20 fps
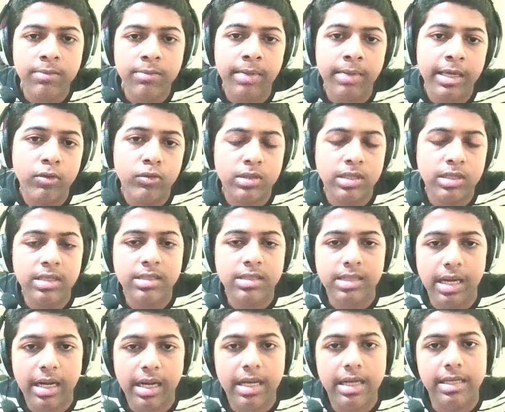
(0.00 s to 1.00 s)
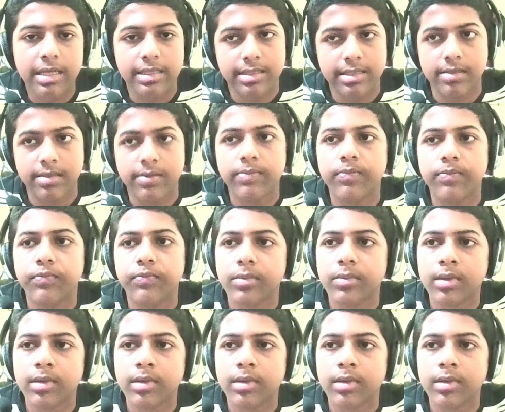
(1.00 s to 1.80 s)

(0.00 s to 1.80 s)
illusion by using circles.